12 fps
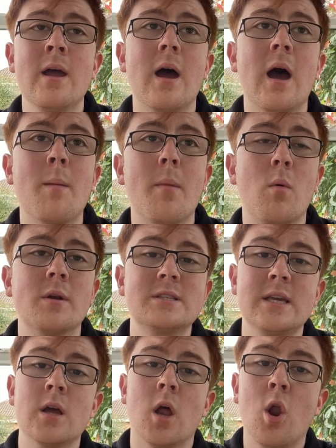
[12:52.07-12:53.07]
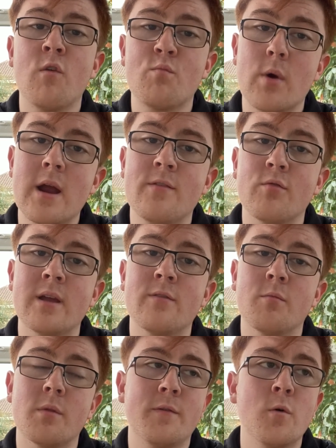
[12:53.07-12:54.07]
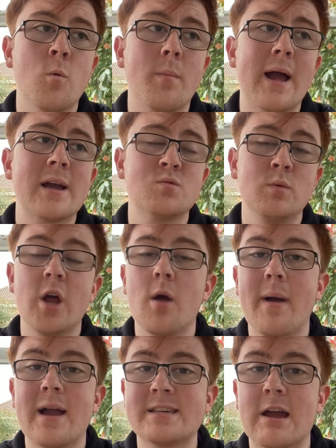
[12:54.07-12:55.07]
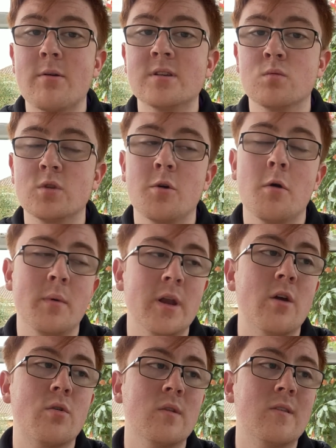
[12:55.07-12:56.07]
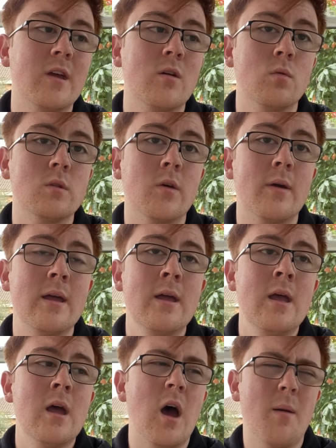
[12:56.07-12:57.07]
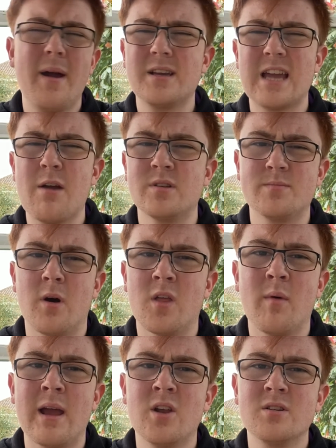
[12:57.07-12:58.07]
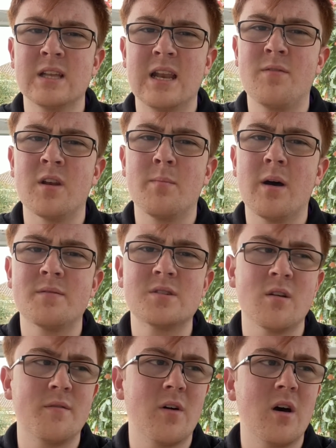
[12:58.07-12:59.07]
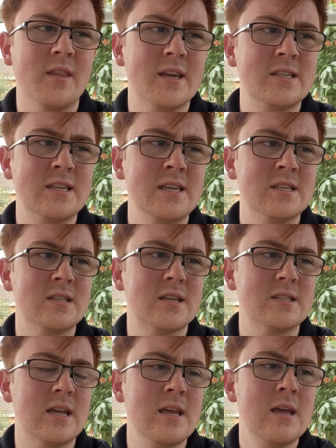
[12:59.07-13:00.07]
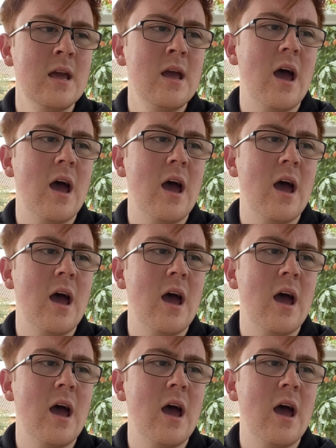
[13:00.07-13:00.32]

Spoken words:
I want to see a lot of bravery from the full-backs. We know Max Aarons will do it. We know Quintia will do it. Max Aarons, by the way, looks a level above so far this season, doesn't he?